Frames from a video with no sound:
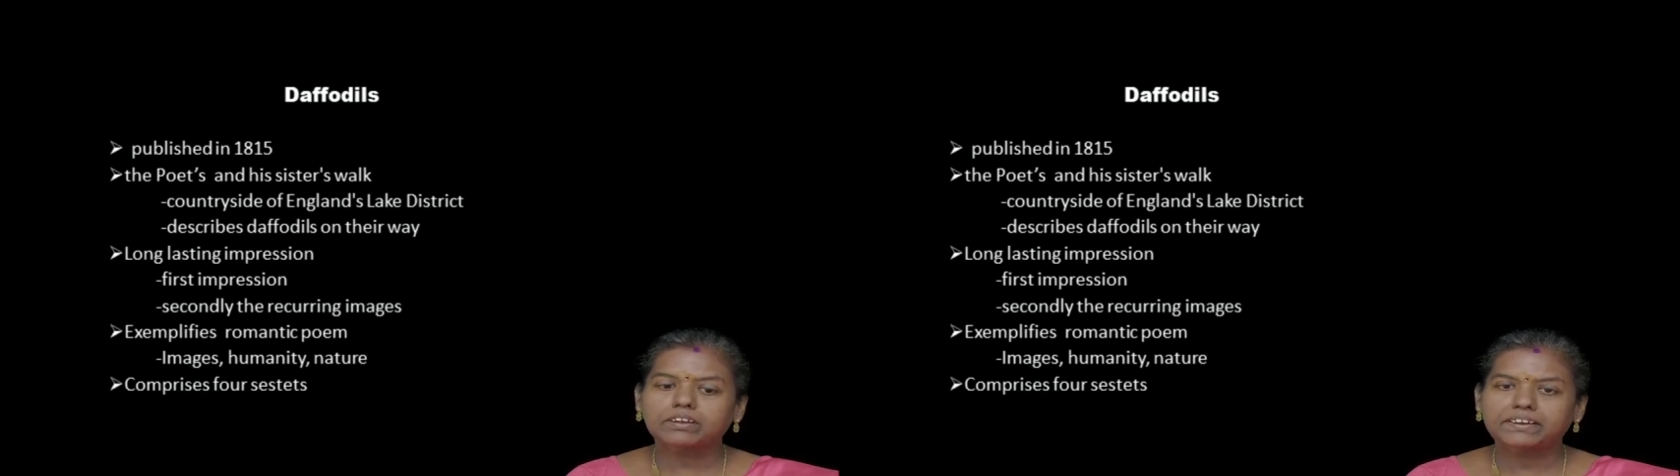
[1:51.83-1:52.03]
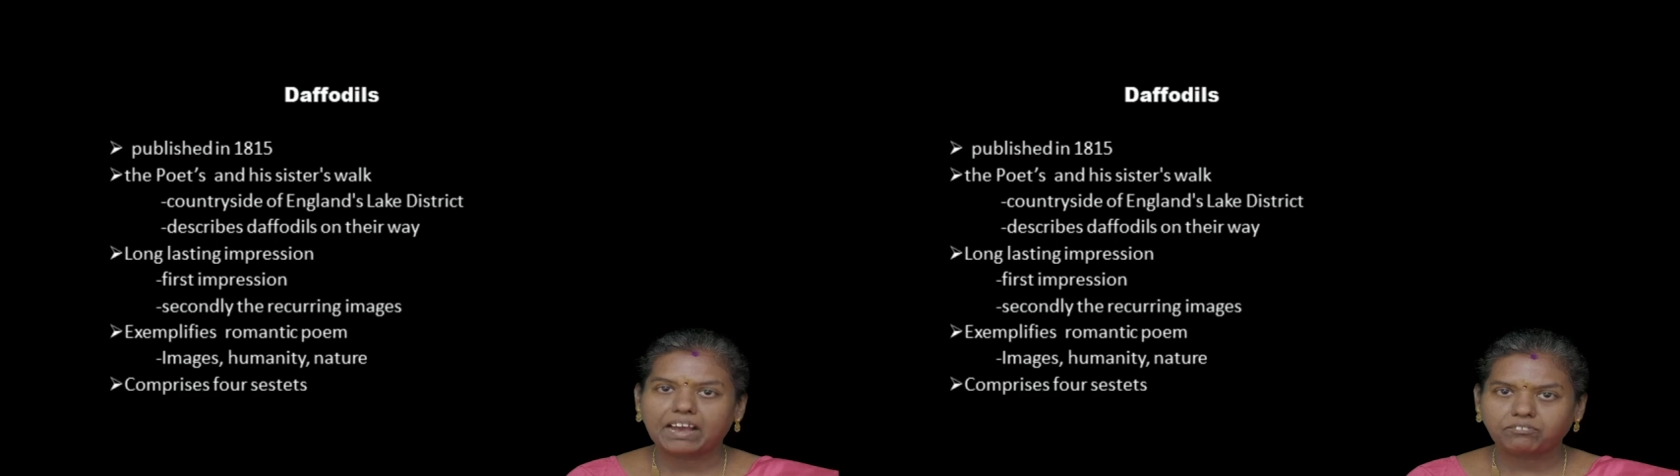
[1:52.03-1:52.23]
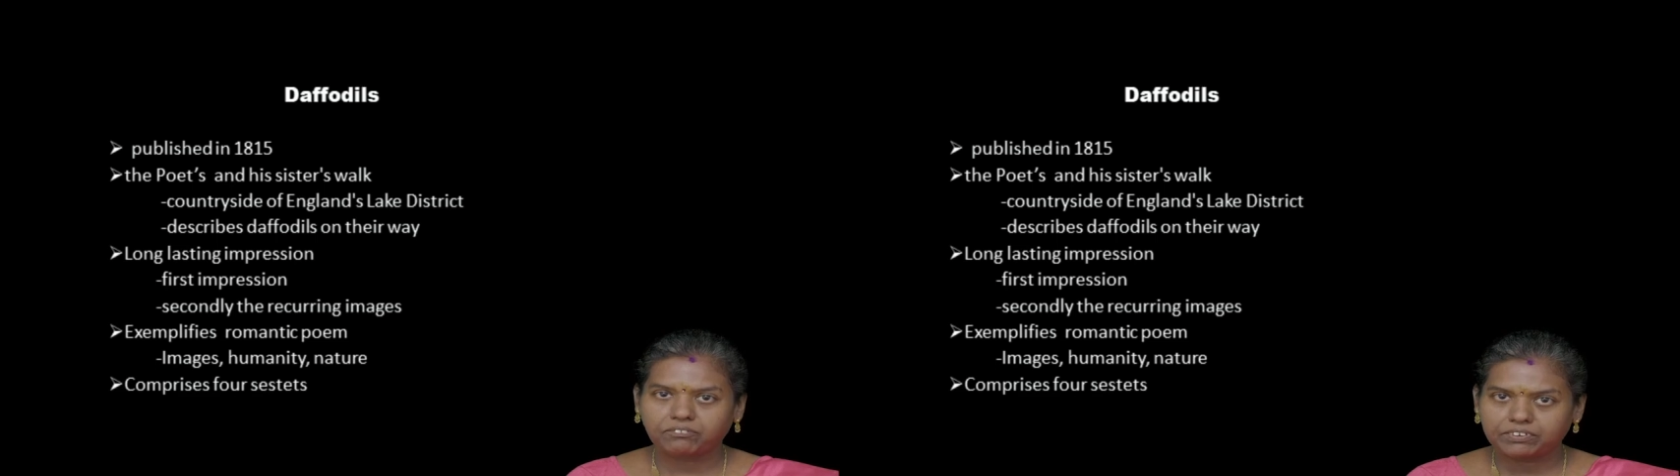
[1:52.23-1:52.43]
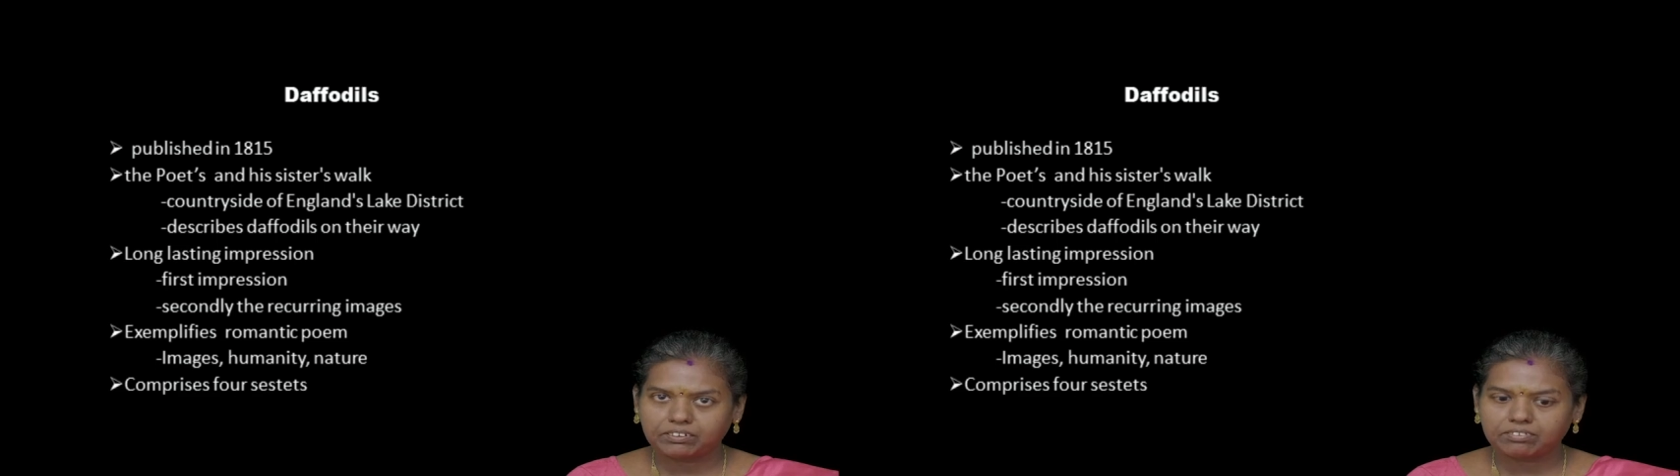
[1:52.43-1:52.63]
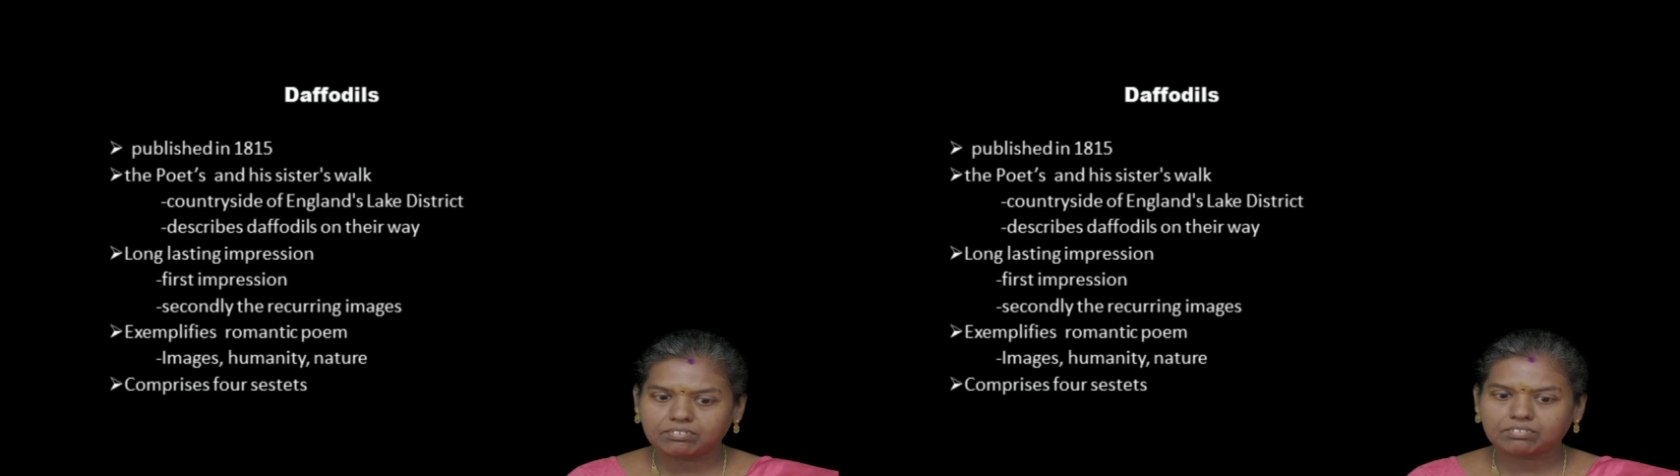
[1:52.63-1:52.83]

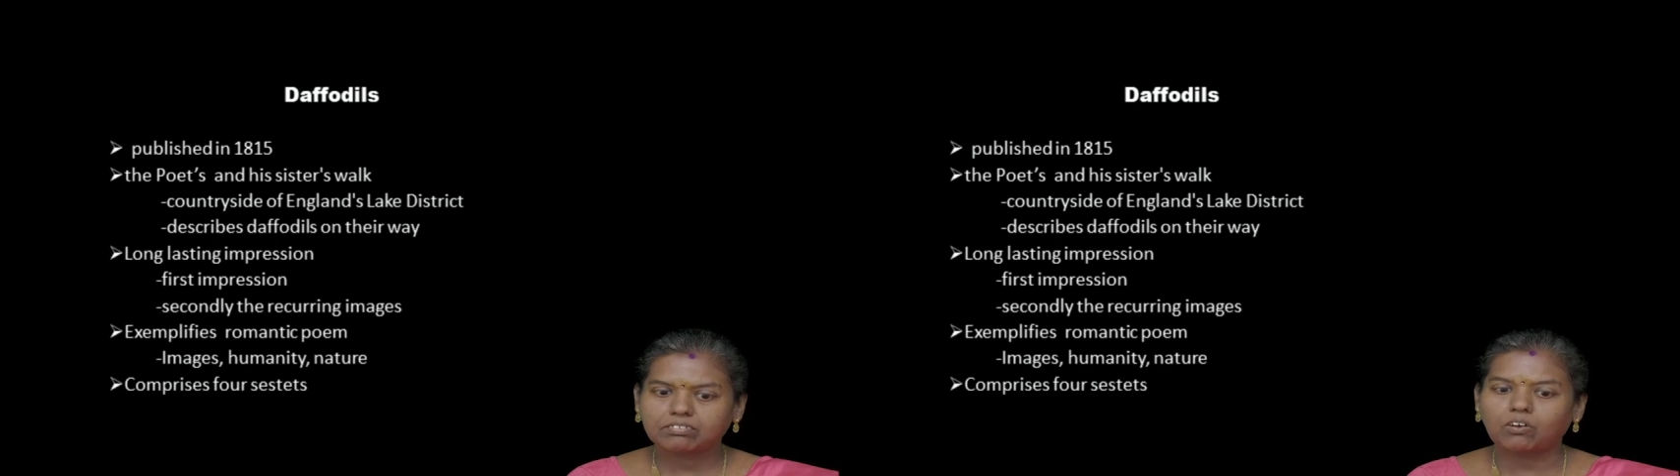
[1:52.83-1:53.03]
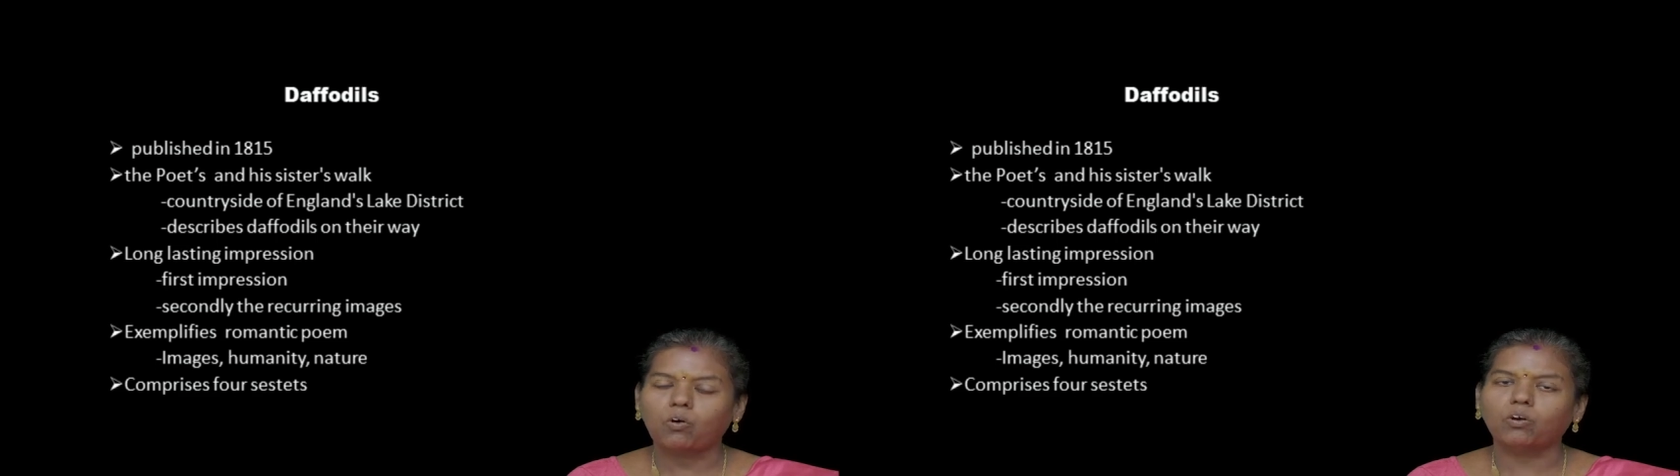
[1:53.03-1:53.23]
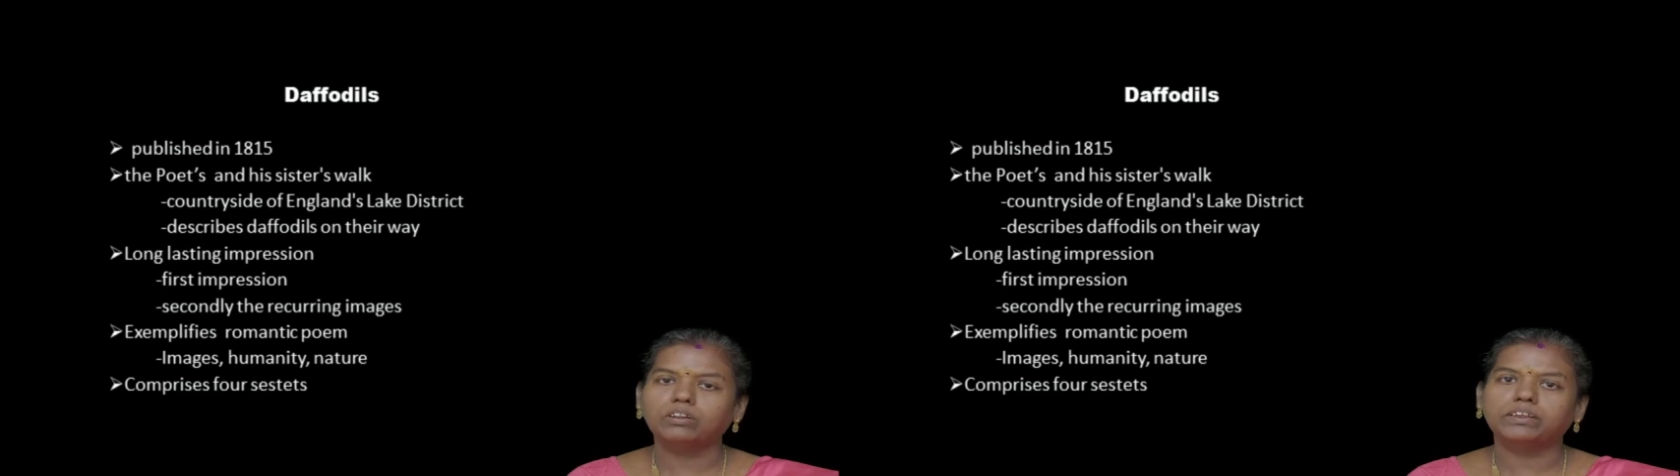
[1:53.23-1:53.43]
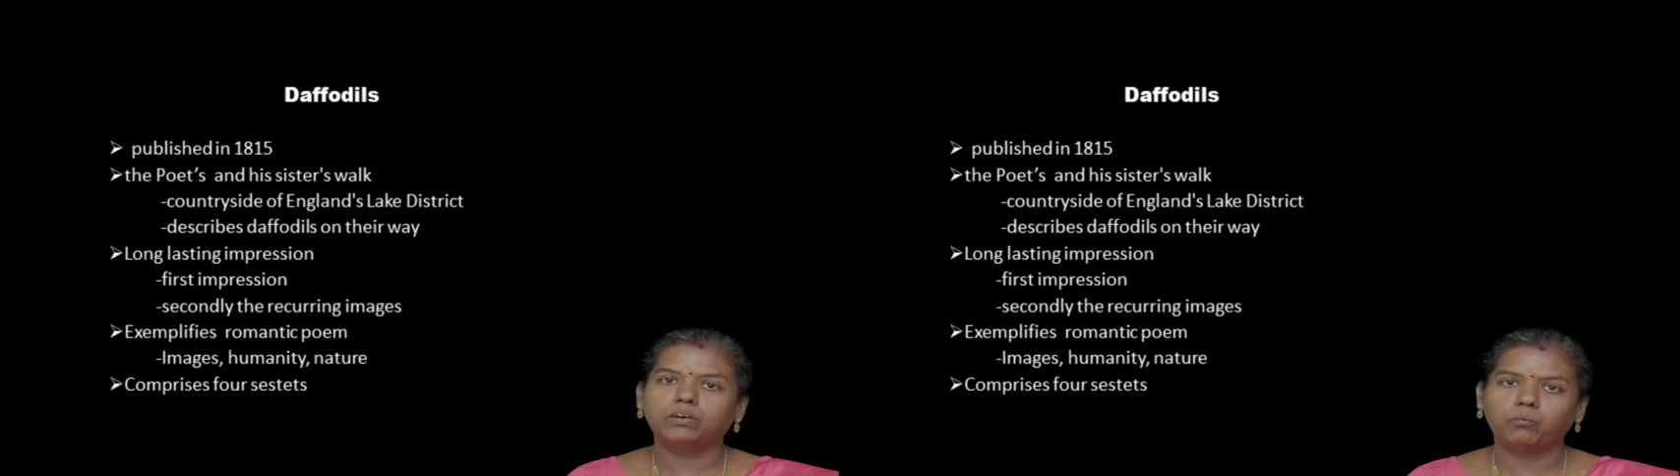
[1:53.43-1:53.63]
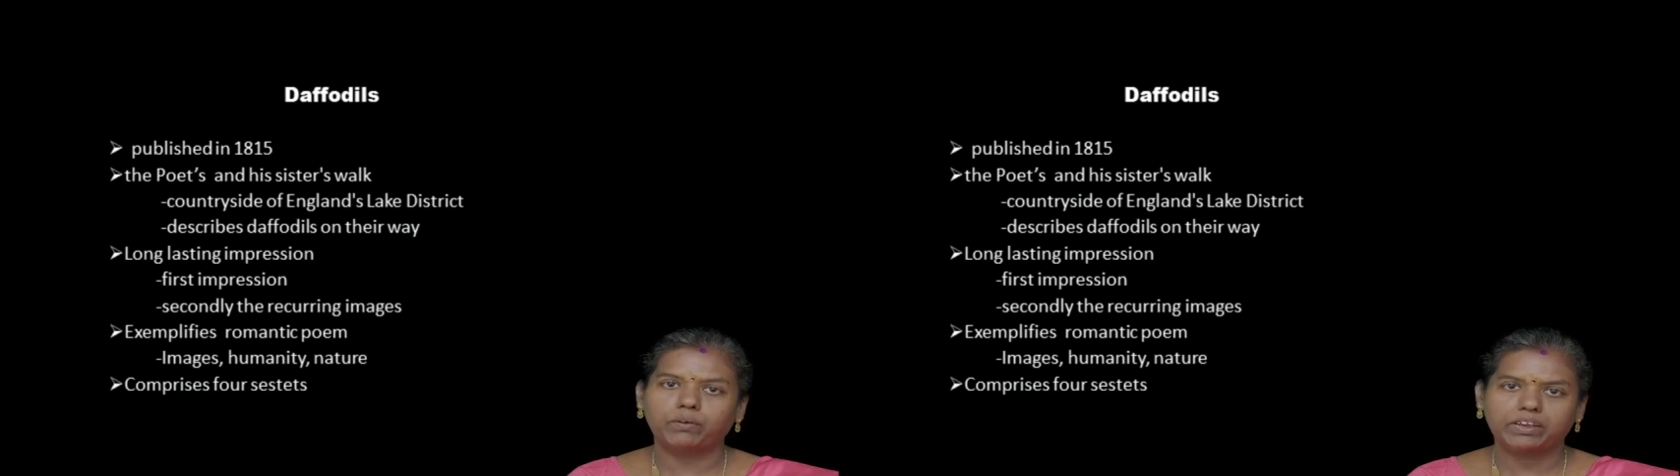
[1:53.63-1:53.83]
daffodils on
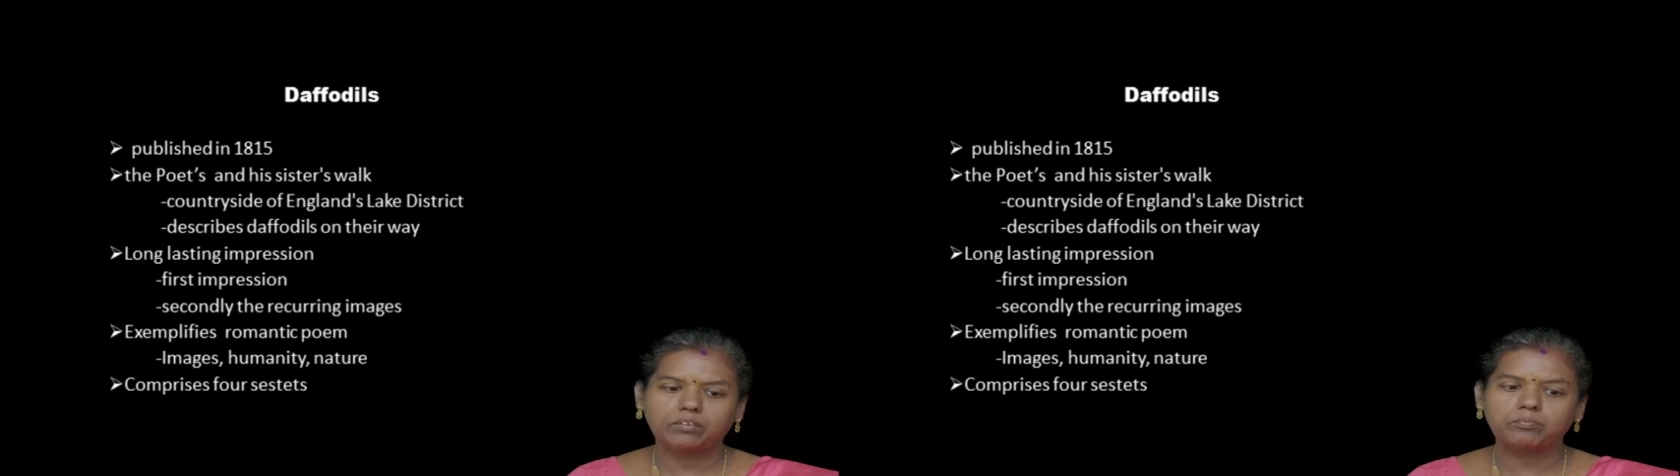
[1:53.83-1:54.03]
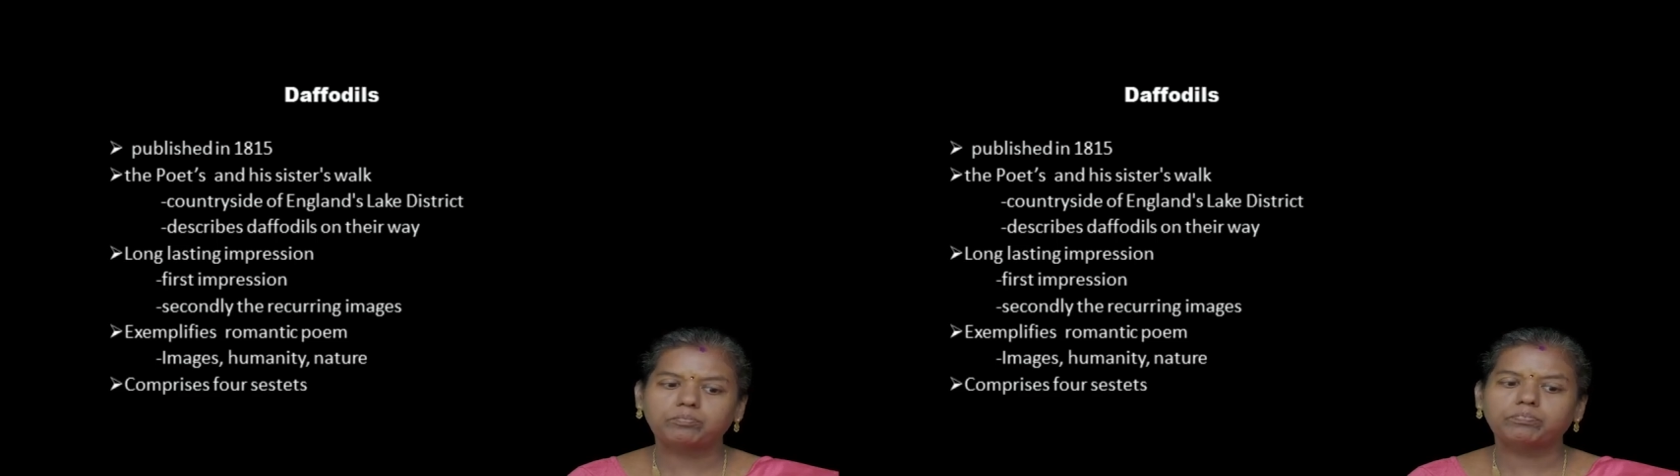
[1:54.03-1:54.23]
their way.